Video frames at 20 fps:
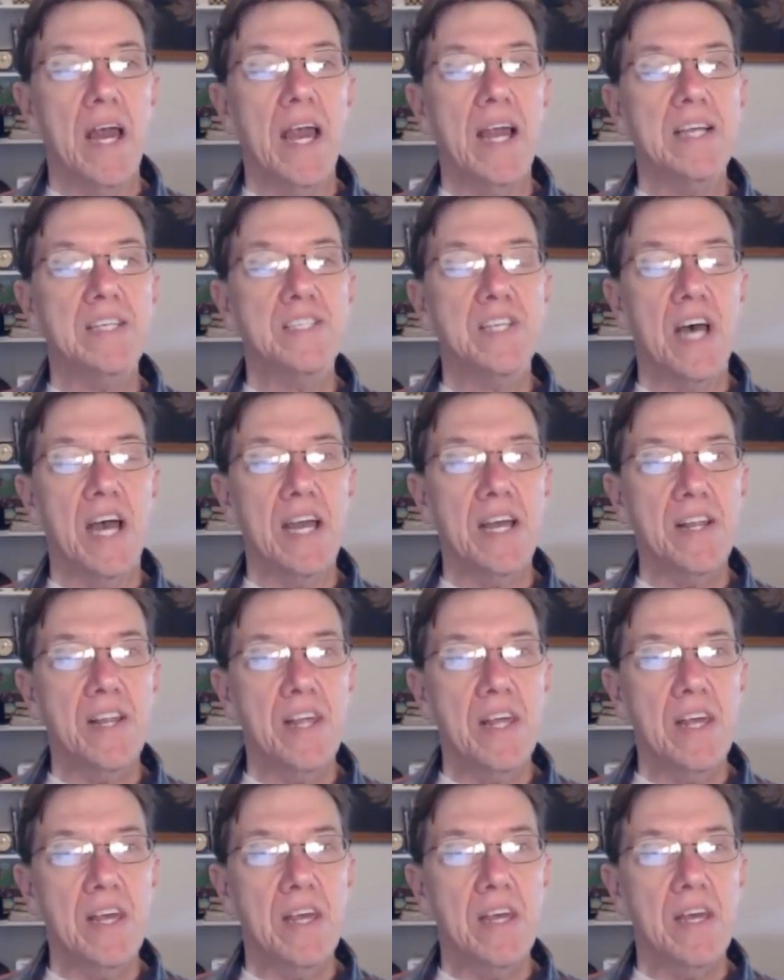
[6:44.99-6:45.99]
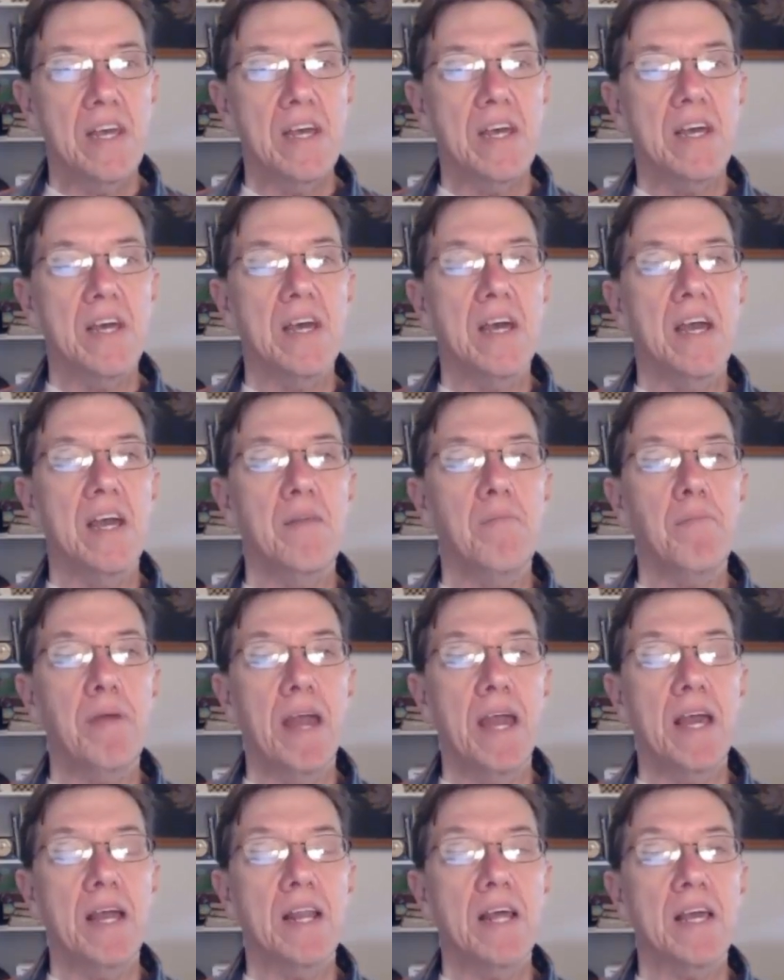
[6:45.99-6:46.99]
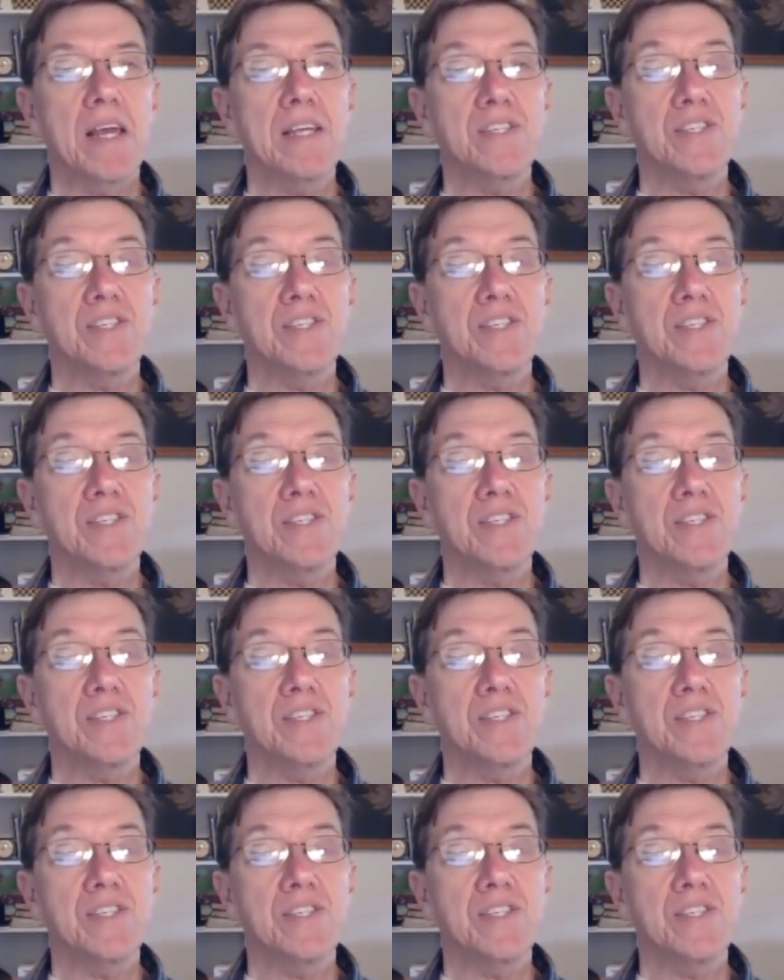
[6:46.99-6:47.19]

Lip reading: Anxiety and panic